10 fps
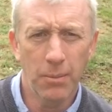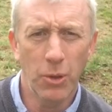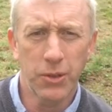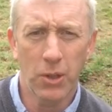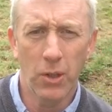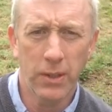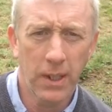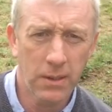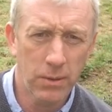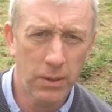month ago. It
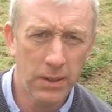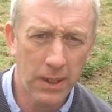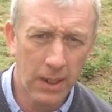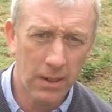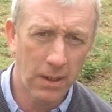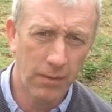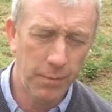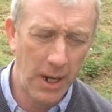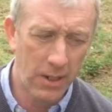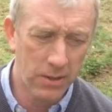is 22nd of
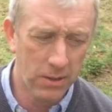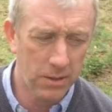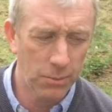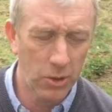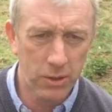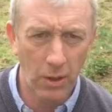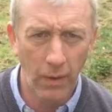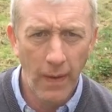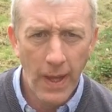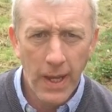March, so it's a month
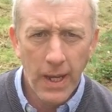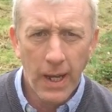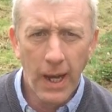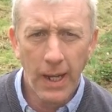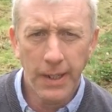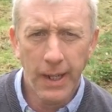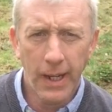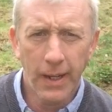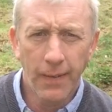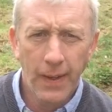ago. And
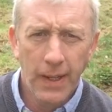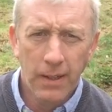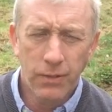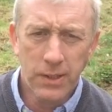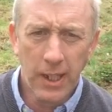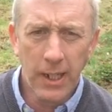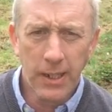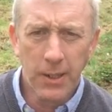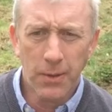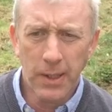if we say
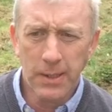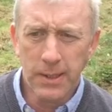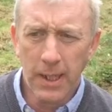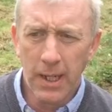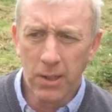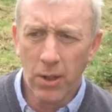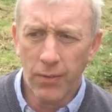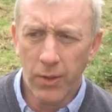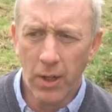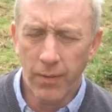there is a
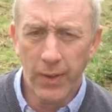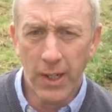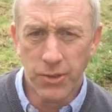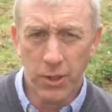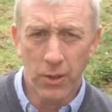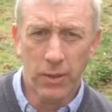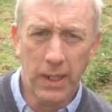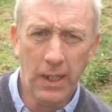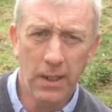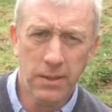cover of 300
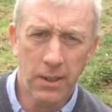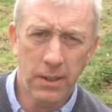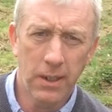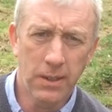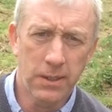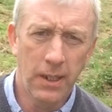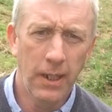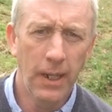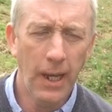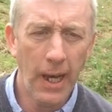kilos on this,
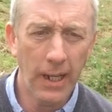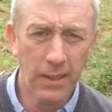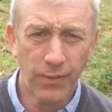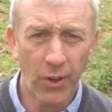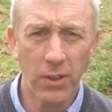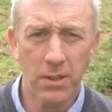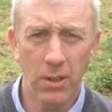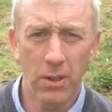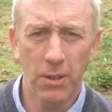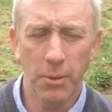and it's very
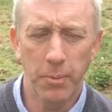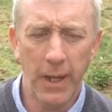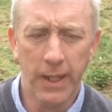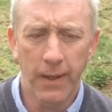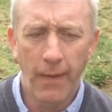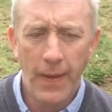slow coming back.